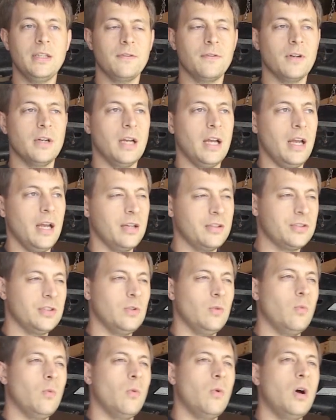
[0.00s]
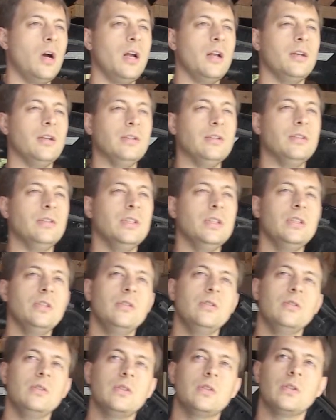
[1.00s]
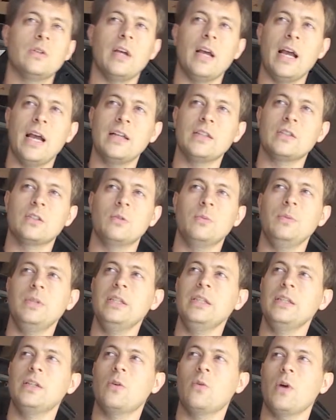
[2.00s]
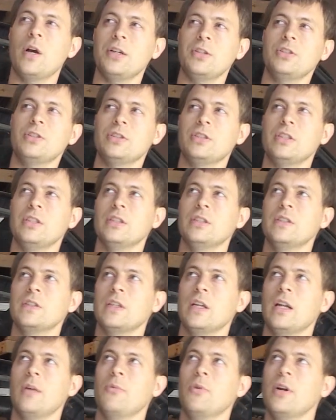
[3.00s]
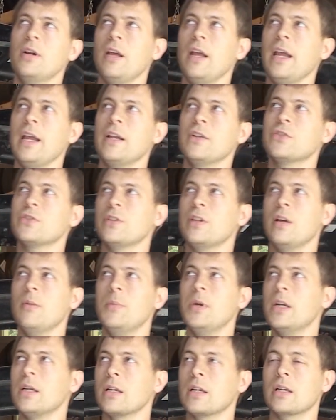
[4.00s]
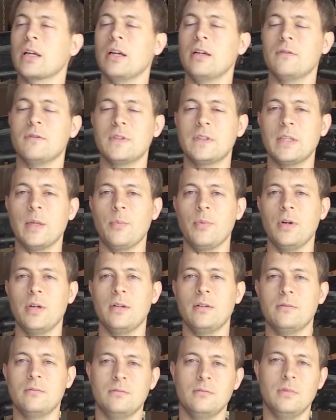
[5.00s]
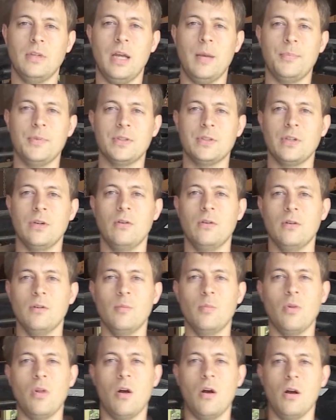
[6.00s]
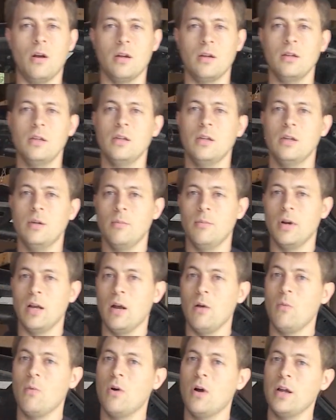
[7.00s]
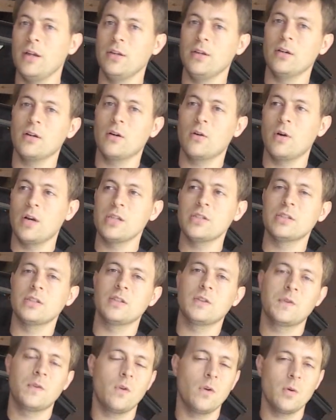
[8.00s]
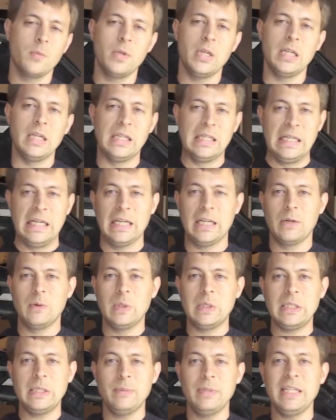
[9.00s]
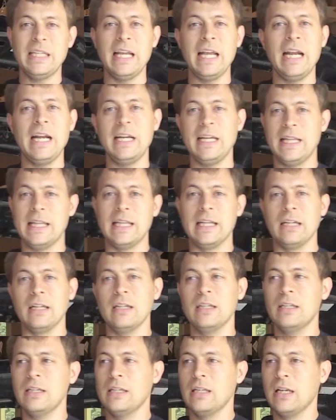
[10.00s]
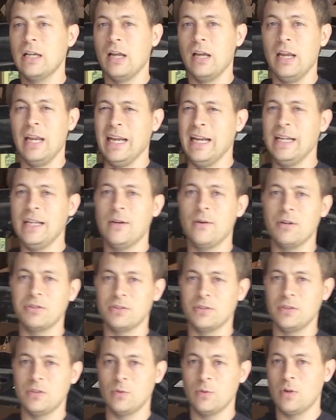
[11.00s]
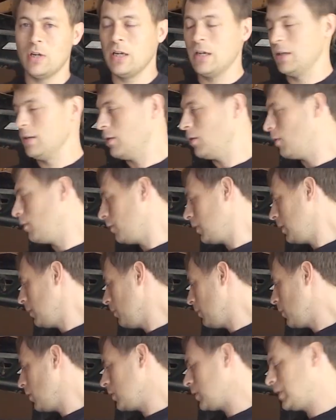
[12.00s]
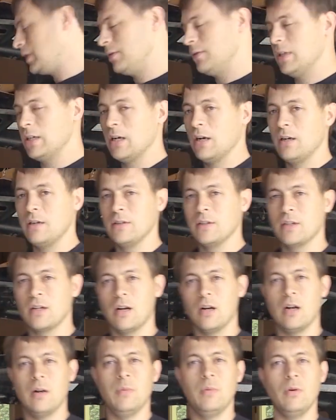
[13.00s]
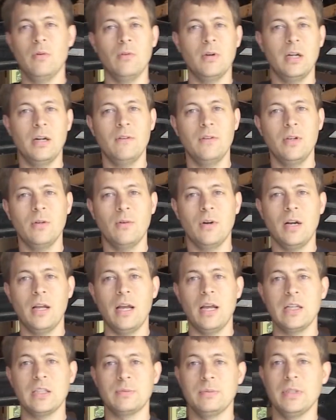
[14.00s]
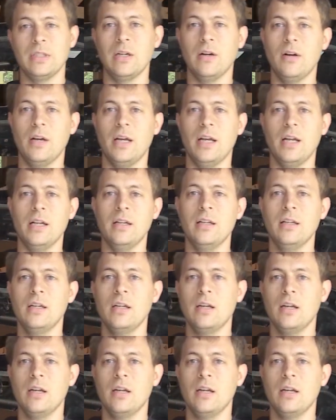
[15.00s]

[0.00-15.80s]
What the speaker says: different. I actually want you to ask me questions and I'm gonna answer them in a kind of separate episode or blog. But I want your questions for me. It can really be anything. Any questions you want, hopefully mostly regarding the car, but whatever you want to ask me, go ahead.